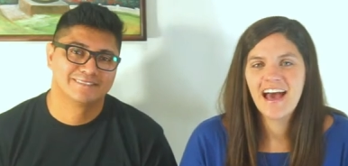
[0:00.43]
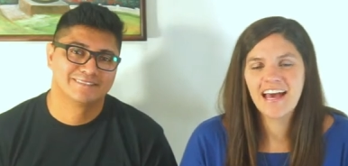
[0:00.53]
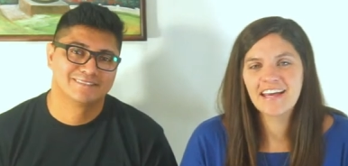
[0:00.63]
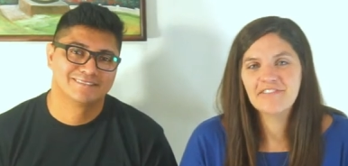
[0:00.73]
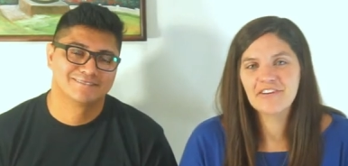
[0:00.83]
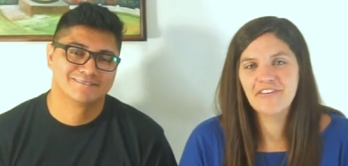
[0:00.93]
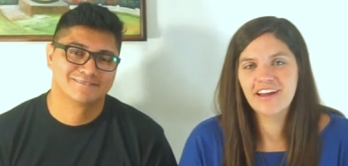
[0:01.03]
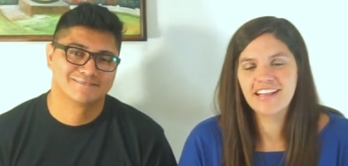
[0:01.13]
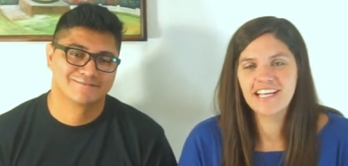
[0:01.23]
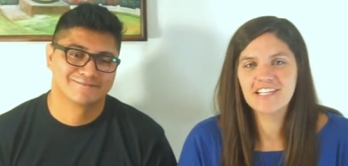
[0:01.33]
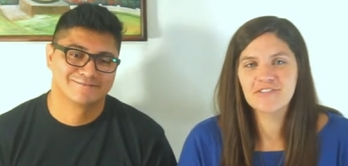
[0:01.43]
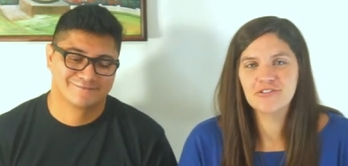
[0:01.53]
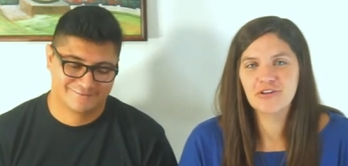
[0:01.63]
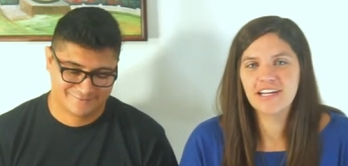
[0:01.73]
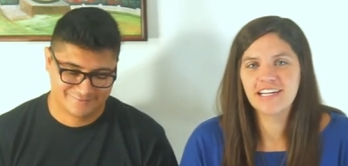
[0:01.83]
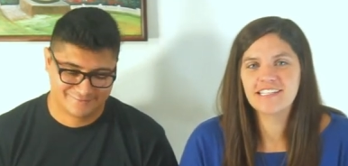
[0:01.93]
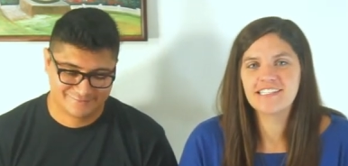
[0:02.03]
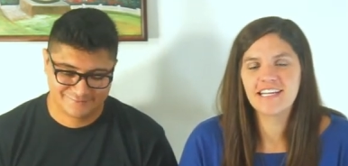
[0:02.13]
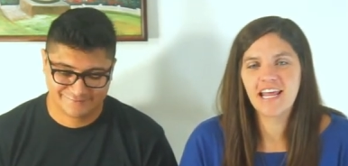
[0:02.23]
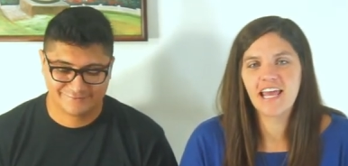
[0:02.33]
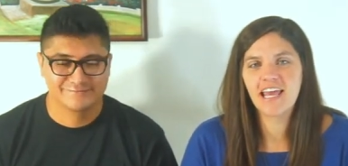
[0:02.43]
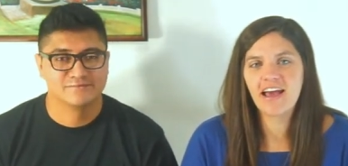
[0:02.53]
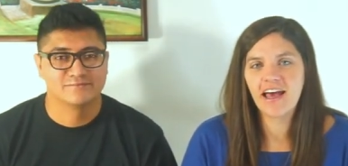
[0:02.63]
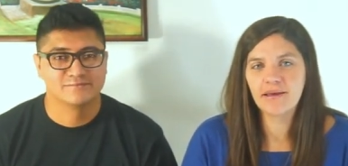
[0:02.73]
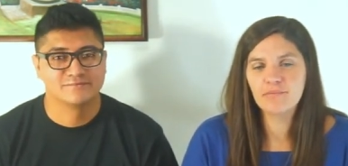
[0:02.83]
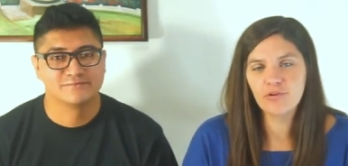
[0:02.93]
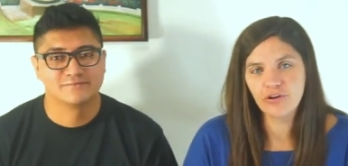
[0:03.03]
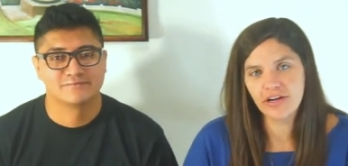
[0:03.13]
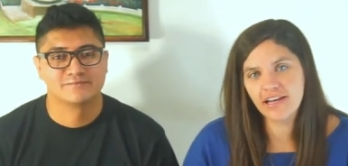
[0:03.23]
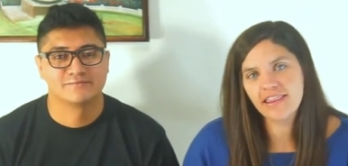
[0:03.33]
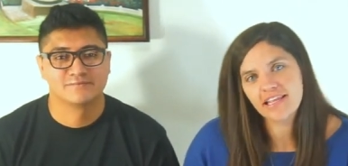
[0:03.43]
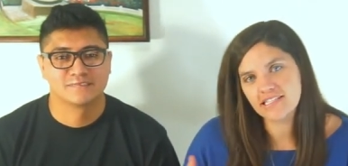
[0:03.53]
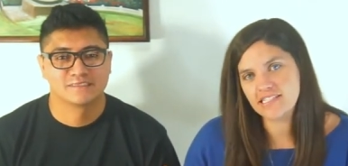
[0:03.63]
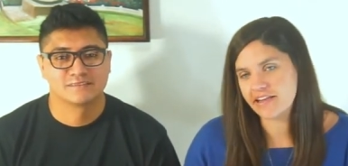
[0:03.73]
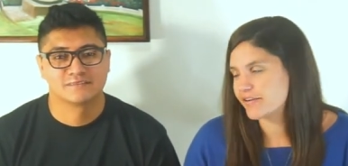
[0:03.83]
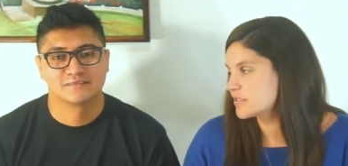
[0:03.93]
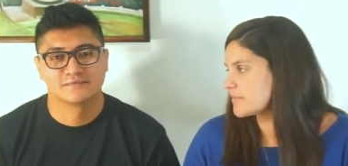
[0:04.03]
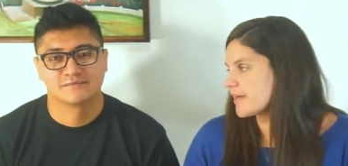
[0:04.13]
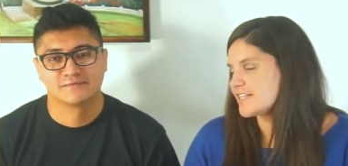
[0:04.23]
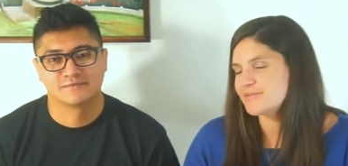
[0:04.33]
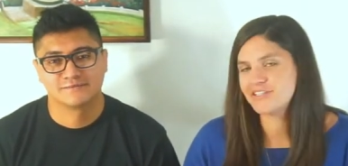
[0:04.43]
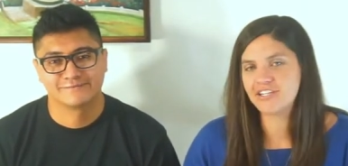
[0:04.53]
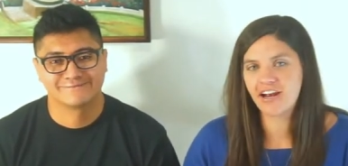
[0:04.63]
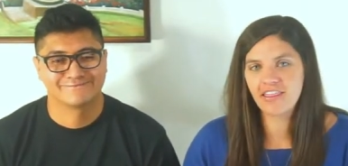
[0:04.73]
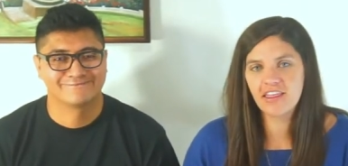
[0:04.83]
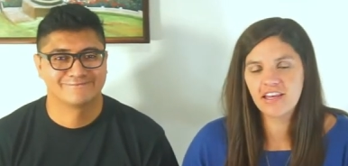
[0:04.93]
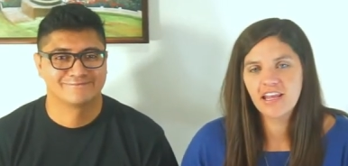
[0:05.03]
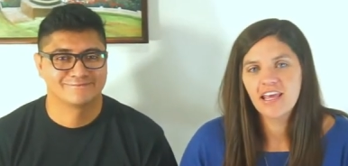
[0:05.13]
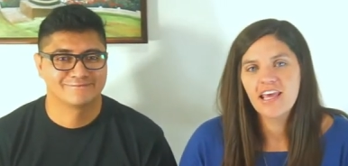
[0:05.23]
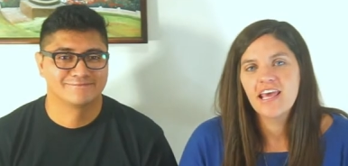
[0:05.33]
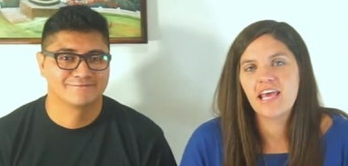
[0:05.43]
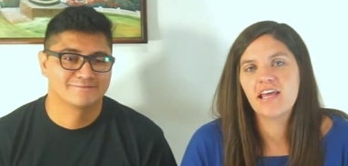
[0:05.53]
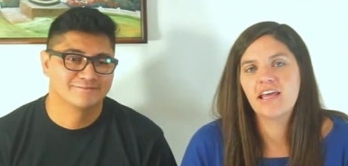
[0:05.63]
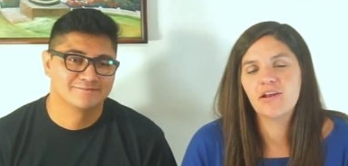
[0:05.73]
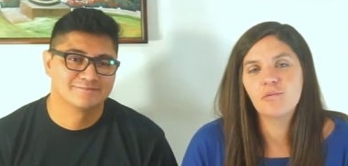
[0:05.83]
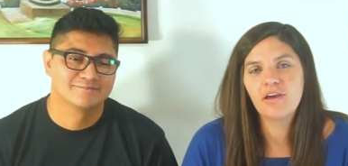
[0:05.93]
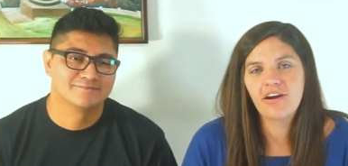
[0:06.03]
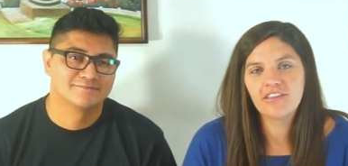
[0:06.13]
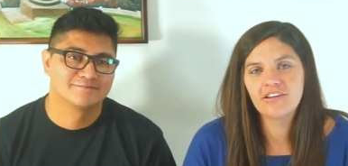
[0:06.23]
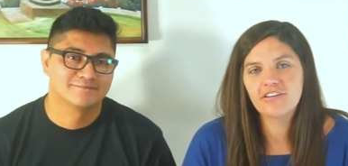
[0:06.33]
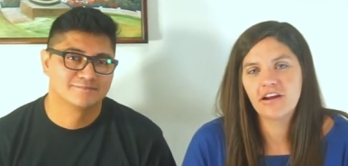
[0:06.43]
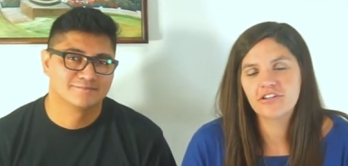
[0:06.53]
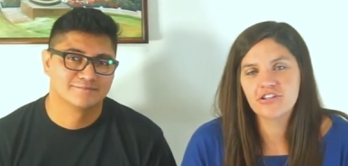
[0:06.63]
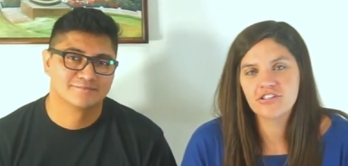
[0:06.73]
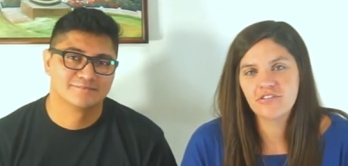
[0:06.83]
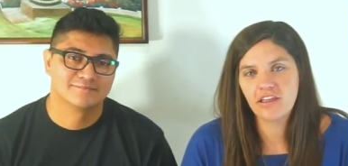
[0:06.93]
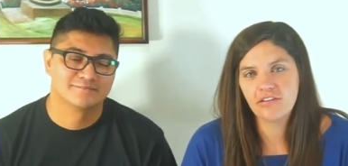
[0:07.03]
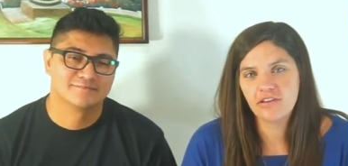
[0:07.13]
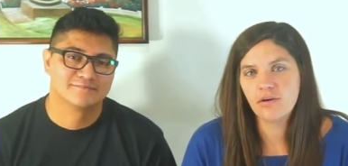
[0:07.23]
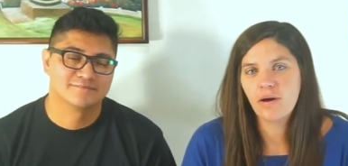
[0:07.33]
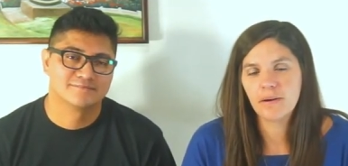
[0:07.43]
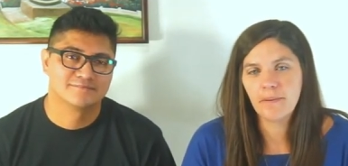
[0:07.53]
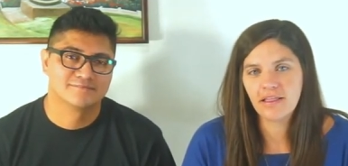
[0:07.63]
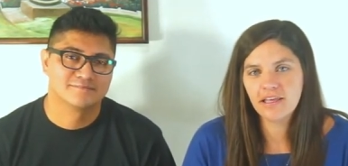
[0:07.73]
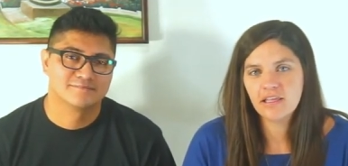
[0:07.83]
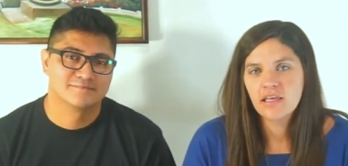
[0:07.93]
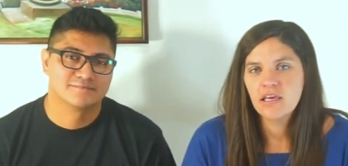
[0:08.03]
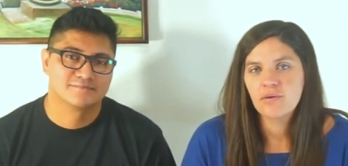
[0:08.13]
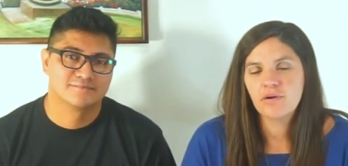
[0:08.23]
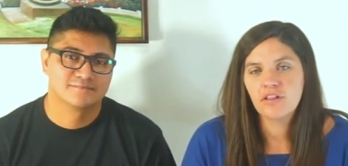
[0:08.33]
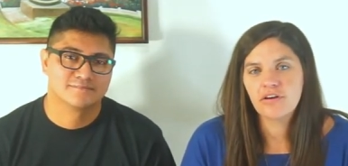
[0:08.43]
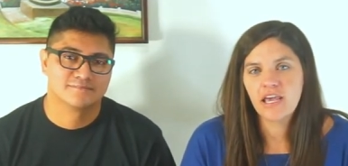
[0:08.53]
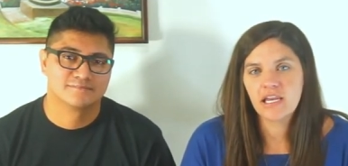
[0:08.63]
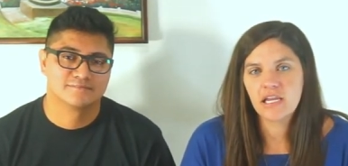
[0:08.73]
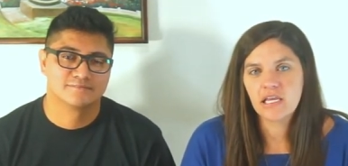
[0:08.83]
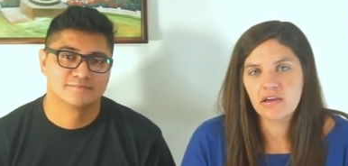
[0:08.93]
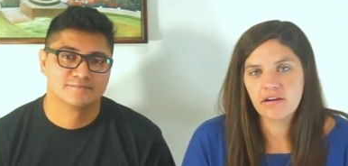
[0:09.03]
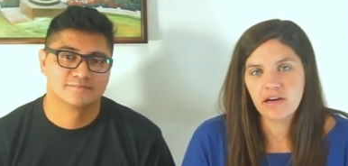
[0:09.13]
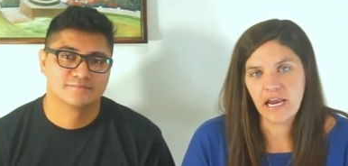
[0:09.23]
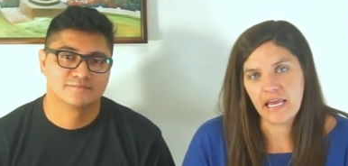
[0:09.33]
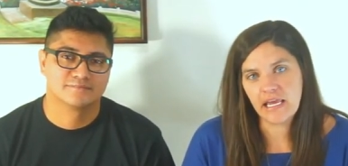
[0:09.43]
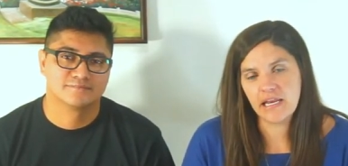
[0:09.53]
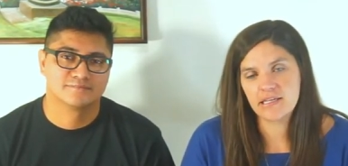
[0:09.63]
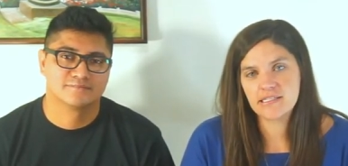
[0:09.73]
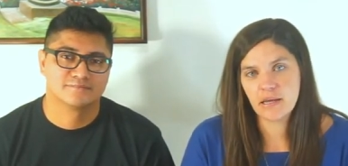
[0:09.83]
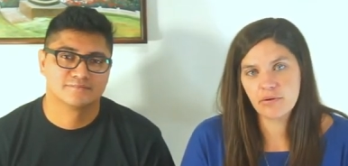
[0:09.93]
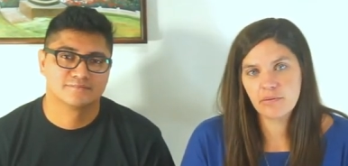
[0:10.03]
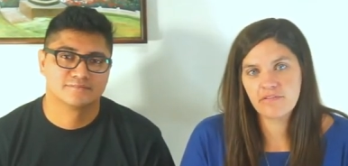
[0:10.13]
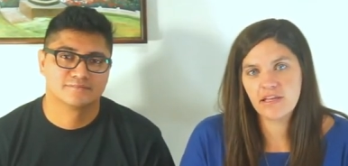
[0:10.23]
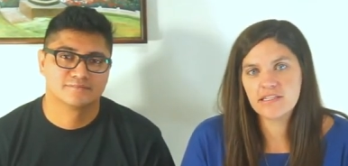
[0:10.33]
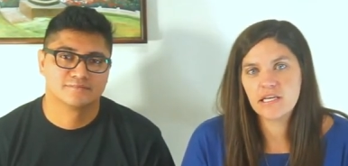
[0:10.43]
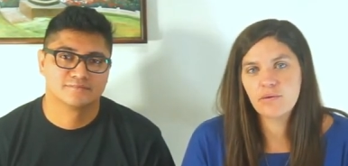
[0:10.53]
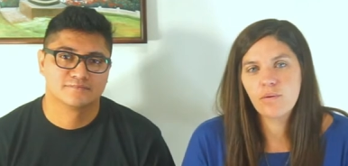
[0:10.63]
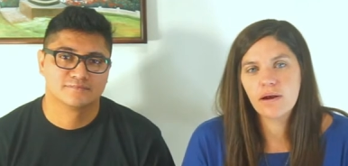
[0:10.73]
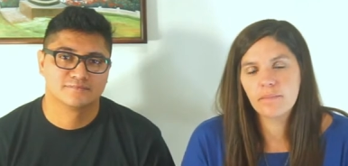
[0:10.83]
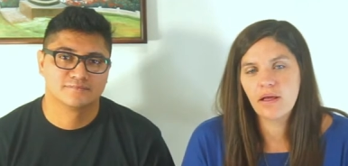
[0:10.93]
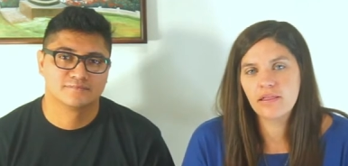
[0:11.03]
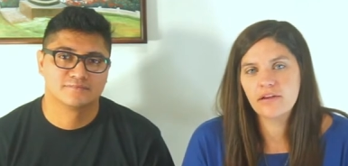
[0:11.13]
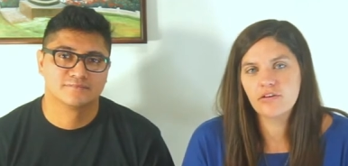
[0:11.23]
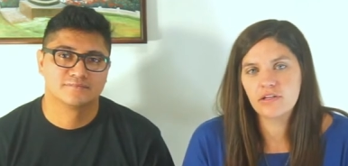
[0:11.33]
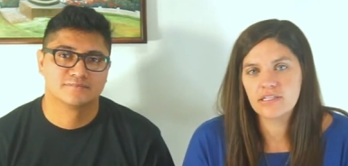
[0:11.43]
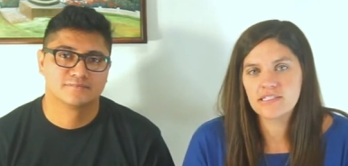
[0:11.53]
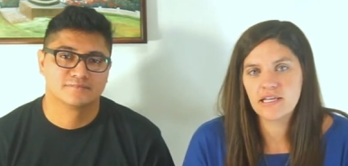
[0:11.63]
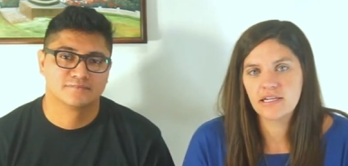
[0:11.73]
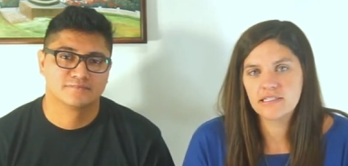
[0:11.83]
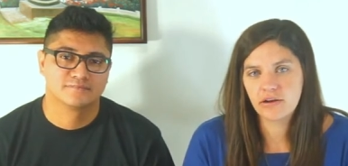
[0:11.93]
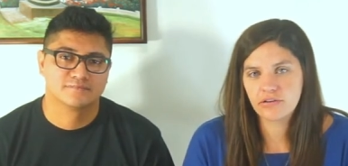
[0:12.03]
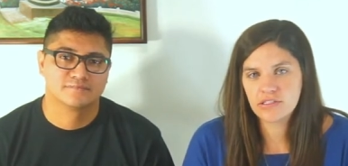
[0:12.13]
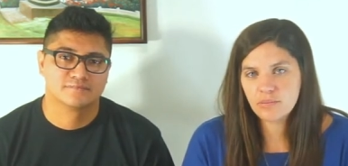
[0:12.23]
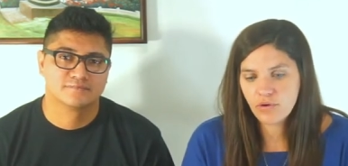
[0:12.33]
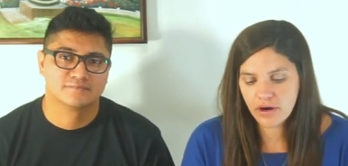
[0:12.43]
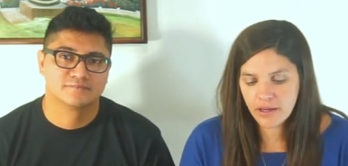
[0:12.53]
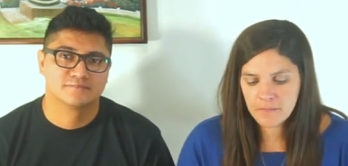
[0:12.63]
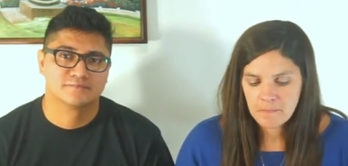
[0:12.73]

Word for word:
Speaker 1: Hi everyone, thanks for joining us today. I'm Lauren, this here is my husband Jonathan, and we are the directors of Elevate Guatemala. We're located here in a suburb of Antigua, Guatemala, known as Santiago Zamora.